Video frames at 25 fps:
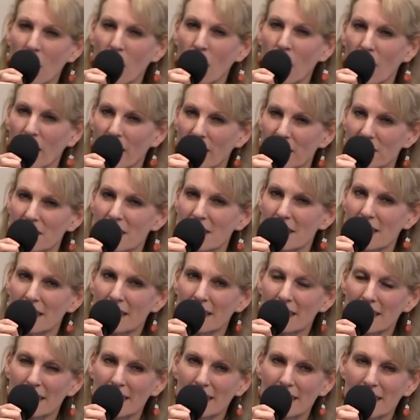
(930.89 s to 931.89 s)
heart
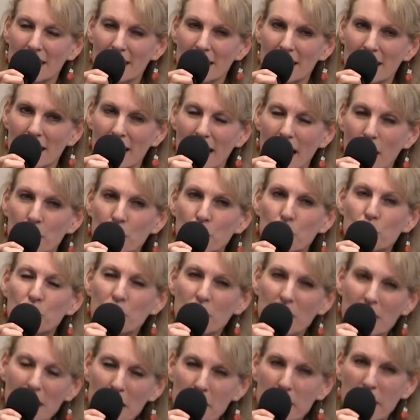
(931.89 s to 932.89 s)
and we're
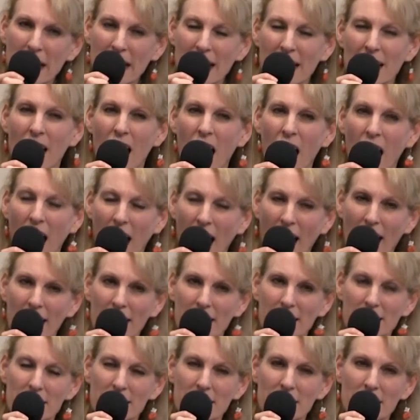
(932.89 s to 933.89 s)
really being
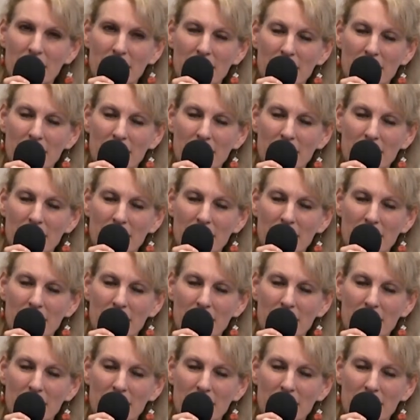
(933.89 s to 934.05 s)
kind.